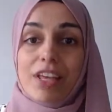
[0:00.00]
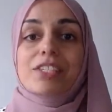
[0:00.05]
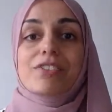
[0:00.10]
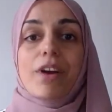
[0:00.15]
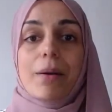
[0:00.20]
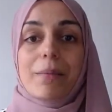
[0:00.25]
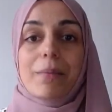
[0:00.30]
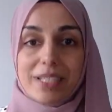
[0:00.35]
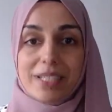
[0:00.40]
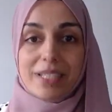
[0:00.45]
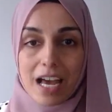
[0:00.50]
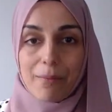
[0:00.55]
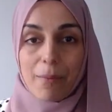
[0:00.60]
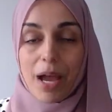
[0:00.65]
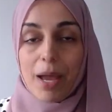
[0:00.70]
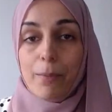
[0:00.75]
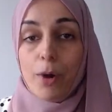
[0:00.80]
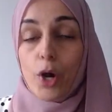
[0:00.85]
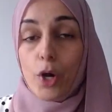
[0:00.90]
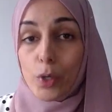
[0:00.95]
Ramadan,
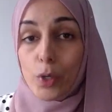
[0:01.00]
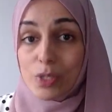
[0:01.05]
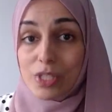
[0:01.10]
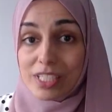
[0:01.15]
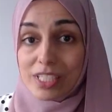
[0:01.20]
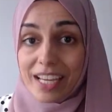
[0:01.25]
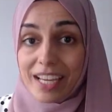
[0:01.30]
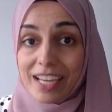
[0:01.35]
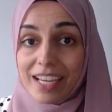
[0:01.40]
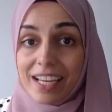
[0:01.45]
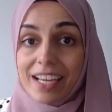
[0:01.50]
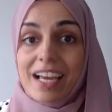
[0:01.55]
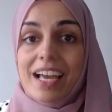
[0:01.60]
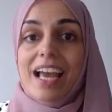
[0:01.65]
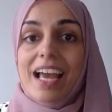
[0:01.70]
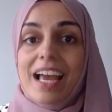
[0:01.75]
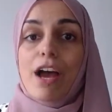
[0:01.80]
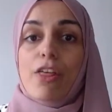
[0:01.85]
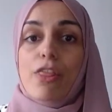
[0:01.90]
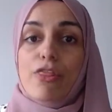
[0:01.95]
I'm hosting
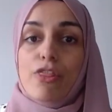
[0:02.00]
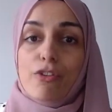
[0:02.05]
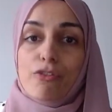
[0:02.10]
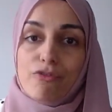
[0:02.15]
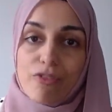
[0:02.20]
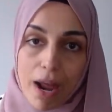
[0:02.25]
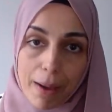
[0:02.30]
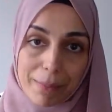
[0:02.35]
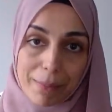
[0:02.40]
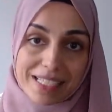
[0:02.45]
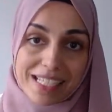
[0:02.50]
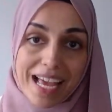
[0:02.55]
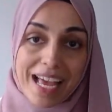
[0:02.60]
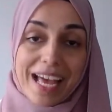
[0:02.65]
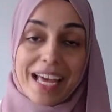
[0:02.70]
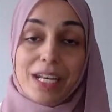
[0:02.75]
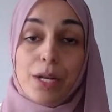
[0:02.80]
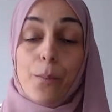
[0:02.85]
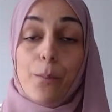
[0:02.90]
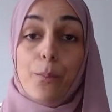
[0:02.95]
the
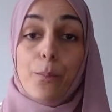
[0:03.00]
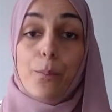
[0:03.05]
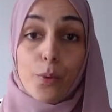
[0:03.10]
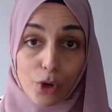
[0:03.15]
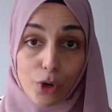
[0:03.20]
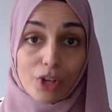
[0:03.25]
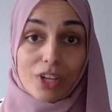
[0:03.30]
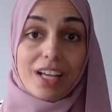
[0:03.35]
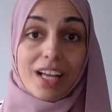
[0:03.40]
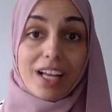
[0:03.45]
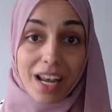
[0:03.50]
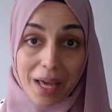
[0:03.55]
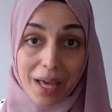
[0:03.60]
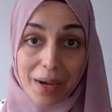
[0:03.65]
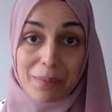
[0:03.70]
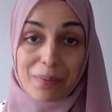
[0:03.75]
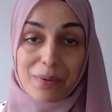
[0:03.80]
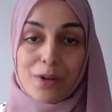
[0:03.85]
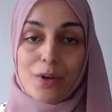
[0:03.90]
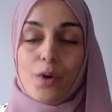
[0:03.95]
Ramadan Book
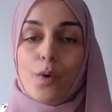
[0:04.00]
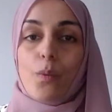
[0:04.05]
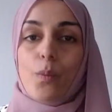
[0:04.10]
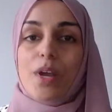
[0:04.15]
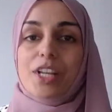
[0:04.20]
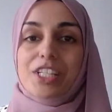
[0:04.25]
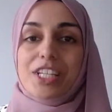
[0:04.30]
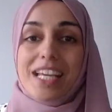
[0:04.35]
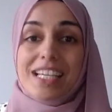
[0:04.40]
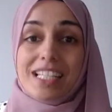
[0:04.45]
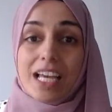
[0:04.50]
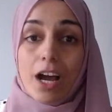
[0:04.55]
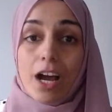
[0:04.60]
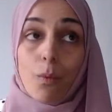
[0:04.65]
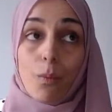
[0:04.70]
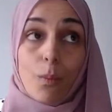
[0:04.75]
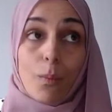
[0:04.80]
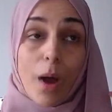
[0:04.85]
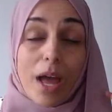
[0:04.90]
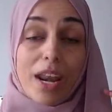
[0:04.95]
Club, which is an
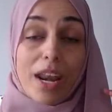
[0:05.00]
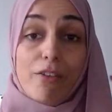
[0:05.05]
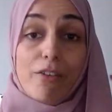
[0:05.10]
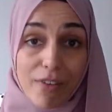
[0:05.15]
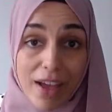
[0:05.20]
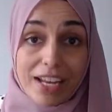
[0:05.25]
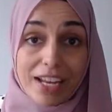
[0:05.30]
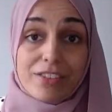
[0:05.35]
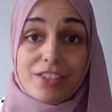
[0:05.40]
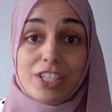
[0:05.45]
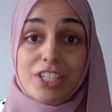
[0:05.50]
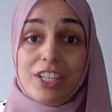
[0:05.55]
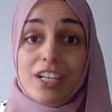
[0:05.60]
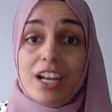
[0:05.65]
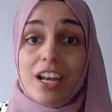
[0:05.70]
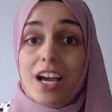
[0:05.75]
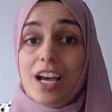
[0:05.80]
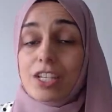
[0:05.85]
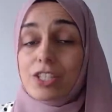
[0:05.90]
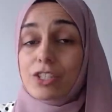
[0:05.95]
event that's going
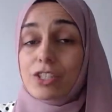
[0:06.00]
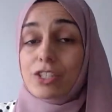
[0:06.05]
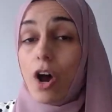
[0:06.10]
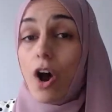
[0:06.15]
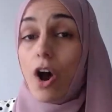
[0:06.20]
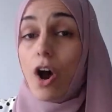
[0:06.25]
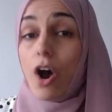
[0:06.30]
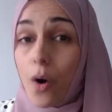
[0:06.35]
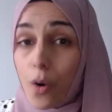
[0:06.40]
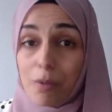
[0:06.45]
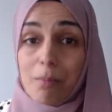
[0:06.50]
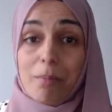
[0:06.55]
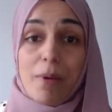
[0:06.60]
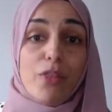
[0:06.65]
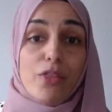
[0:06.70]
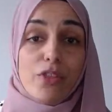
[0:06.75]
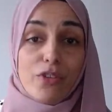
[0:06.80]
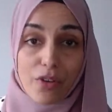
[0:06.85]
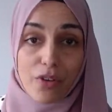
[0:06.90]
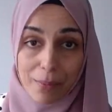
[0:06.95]
to last the whole
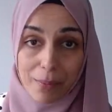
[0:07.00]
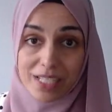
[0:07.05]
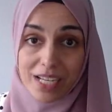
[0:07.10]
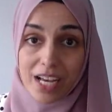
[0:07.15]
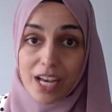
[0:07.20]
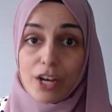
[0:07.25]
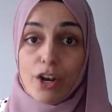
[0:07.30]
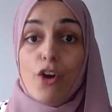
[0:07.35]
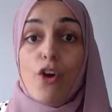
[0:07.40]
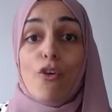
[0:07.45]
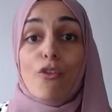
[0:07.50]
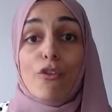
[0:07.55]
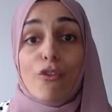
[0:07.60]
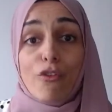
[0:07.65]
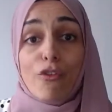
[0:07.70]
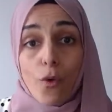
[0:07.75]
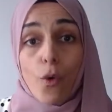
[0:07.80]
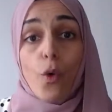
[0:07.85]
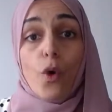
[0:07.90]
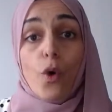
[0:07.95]
month of Ramadan
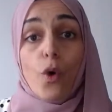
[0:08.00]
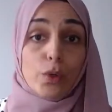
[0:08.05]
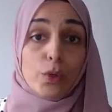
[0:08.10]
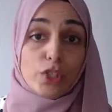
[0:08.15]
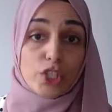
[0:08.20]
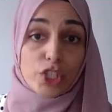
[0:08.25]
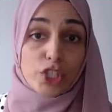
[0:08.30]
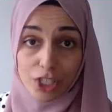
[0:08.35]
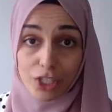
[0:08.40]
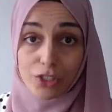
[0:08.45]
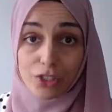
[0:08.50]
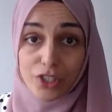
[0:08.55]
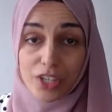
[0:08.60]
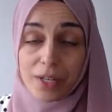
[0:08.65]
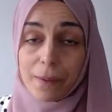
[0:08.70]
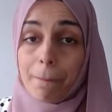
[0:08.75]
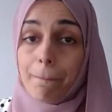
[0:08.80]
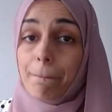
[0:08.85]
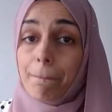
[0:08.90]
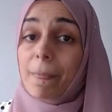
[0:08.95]
for your
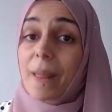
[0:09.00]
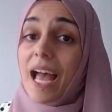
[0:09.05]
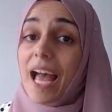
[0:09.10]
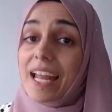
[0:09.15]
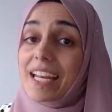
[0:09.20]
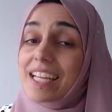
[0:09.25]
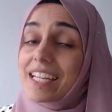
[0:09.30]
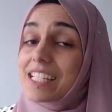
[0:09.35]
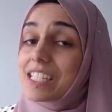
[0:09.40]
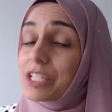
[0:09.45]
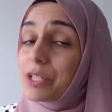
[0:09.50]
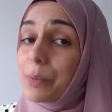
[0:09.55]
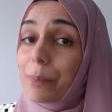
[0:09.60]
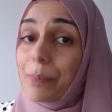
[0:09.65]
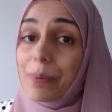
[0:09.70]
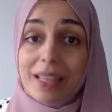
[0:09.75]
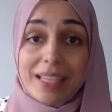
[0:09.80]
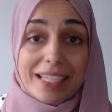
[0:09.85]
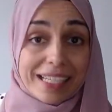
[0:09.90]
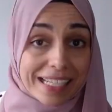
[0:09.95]
children. And it is
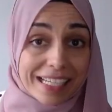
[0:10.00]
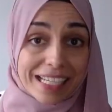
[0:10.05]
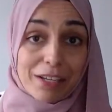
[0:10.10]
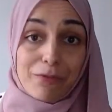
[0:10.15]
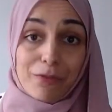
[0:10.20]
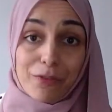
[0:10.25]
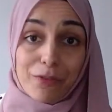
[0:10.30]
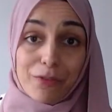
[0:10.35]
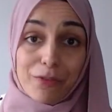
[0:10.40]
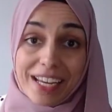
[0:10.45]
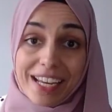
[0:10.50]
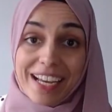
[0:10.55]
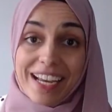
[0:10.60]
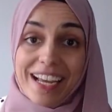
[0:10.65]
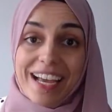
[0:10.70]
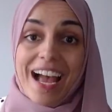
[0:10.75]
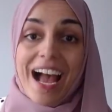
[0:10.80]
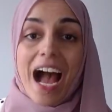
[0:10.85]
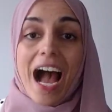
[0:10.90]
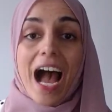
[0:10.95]
completely free.
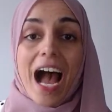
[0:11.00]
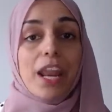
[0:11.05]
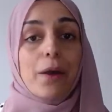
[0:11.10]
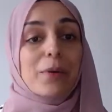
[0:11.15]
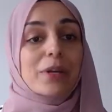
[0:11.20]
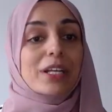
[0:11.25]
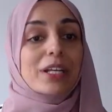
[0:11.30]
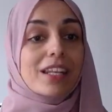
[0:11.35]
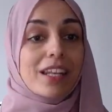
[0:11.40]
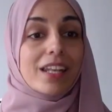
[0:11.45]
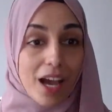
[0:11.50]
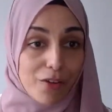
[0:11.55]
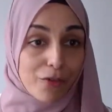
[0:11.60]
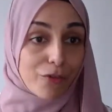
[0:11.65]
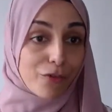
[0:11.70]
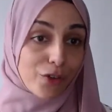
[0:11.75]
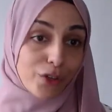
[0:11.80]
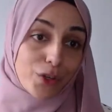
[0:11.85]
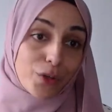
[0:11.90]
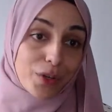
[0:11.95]
And I would love
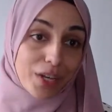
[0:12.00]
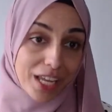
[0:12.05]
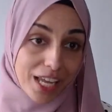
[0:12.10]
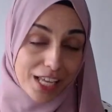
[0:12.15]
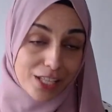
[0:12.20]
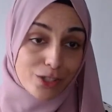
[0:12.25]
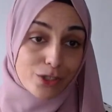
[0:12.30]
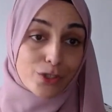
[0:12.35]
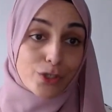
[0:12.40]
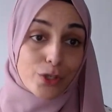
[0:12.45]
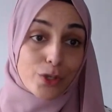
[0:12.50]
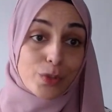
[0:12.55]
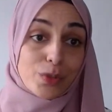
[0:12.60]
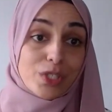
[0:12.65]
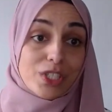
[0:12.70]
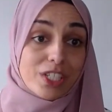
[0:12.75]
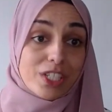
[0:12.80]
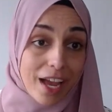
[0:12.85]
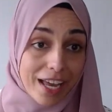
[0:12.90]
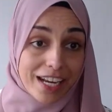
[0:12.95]
for your kids to
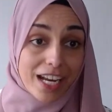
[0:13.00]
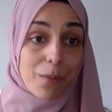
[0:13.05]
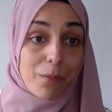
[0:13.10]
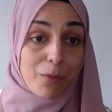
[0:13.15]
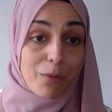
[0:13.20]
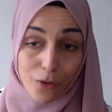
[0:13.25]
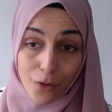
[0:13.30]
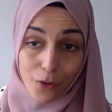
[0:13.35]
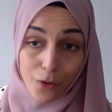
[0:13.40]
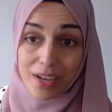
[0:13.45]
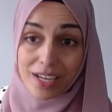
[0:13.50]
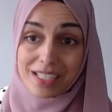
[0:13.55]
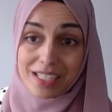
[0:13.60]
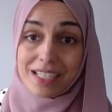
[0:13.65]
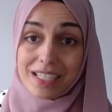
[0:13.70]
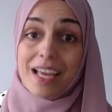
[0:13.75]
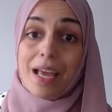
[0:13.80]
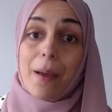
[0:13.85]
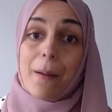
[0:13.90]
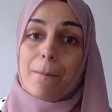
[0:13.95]
sign up for it.
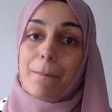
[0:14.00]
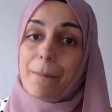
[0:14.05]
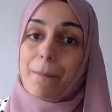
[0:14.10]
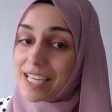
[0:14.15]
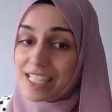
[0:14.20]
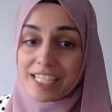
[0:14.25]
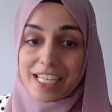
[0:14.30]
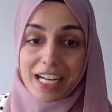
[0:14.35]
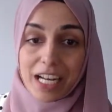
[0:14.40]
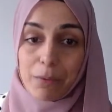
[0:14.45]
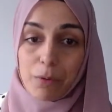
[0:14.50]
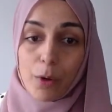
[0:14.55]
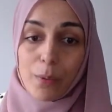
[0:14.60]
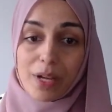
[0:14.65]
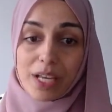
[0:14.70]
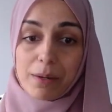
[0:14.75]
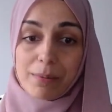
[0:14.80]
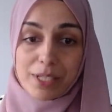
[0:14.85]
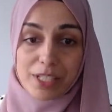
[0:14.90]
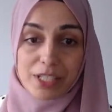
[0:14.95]
Basically, what we're
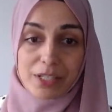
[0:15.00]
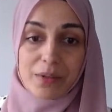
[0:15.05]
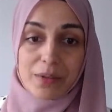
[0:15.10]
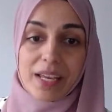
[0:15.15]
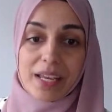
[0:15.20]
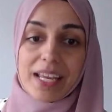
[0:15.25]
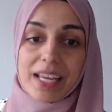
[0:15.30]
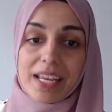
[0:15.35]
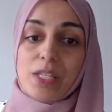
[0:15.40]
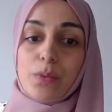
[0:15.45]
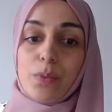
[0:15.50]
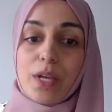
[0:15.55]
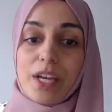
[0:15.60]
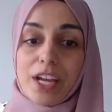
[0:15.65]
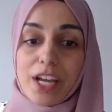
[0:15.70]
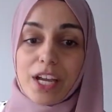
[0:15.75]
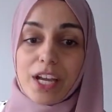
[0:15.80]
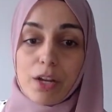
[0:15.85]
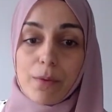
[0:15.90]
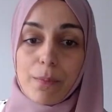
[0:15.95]
going to be doing is we are
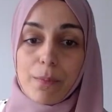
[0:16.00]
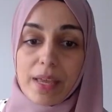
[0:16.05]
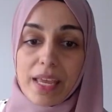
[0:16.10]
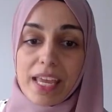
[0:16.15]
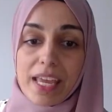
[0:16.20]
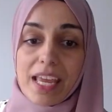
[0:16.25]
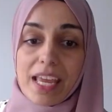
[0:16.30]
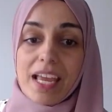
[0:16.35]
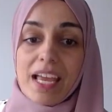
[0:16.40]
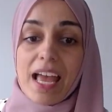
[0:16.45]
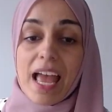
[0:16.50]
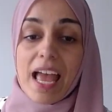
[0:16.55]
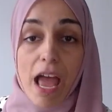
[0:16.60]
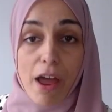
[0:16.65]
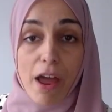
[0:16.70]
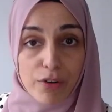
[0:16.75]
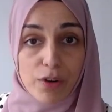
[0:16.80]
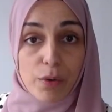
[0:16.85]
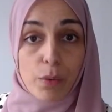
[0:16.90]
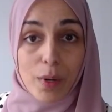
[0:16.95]
going to be
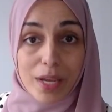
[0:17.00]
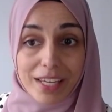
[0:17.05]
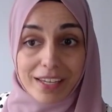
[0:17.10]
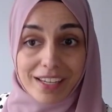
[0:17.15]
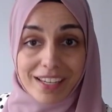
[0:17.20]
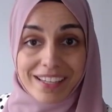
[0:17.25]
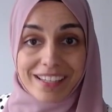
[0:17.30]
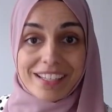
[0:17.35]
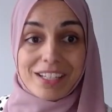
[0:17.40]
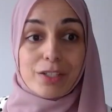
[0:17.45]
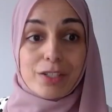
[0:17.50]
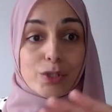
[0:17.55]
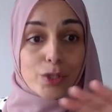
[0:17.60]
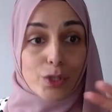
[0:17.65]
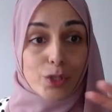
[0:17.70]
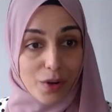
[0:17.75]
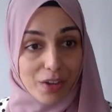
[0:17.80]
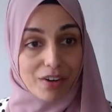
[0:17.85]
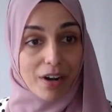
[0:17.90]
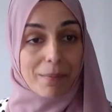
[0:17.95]
every week
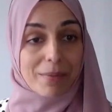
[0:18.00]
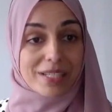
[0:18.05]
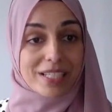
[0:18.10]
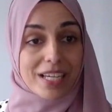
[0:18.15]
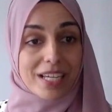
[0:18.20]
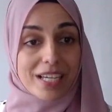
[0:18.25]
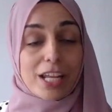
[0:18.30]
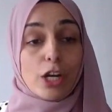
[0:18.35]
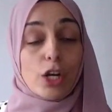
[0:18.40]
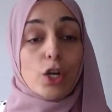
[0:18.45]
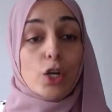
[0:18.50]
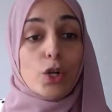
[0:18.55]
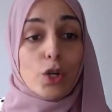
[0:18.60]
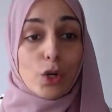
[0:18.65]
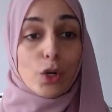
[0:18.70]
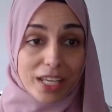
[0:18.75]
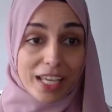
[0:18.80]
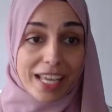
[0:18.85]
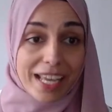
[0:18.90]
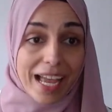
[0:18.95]
during Ramadan
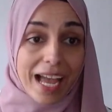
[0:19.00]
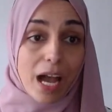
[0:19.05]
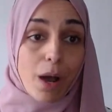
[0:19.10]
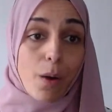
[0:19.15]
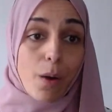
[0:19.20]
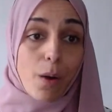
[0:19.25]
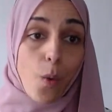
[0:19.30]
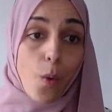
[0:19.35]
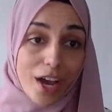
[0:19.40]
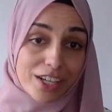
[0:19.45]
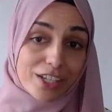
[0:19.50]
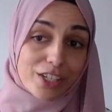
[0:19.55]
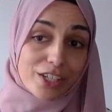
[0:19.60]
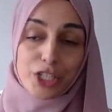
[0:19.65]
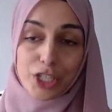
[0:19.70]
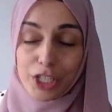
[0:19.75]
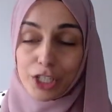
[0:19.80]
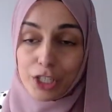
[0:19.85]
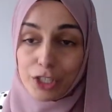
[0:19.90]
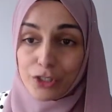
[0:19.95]
looking at one
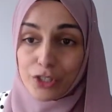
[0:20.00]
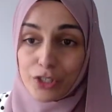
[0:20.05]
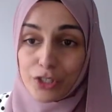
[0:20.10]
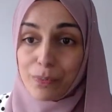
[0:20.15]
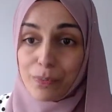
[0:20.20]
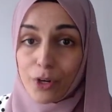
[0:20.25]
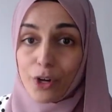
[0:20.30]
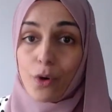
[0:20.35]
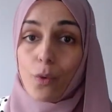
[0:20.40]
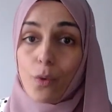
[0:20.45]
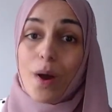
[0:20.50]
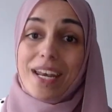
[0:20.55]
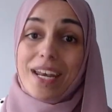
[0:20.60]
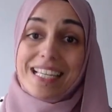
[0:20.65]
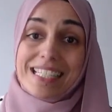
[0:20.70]
children's book, one